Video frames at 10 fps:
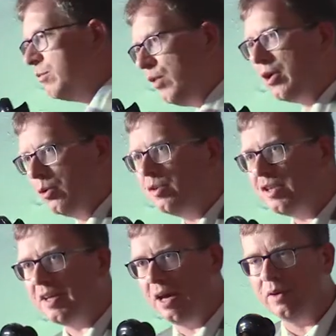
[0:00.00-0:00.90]
some records,
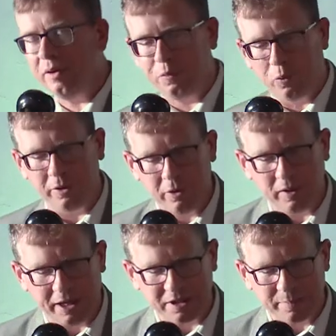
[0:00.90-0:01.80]
as ever, for you.
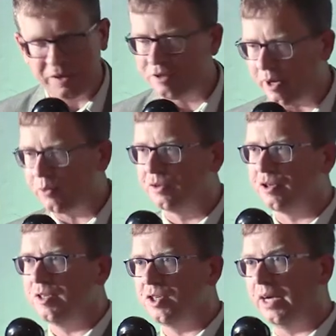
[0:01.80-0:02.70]
Uh, some of these records
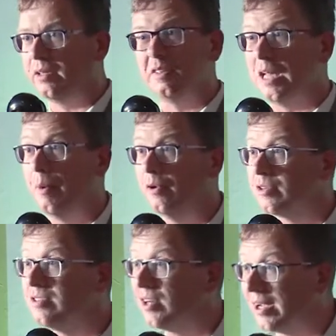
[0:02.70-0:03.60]
are entitled, some are
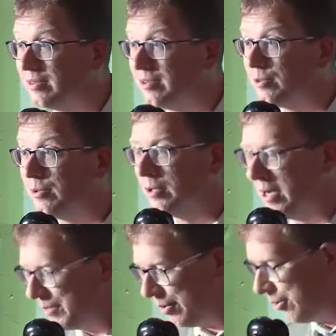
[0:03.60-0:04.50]
not entitled at all. Don't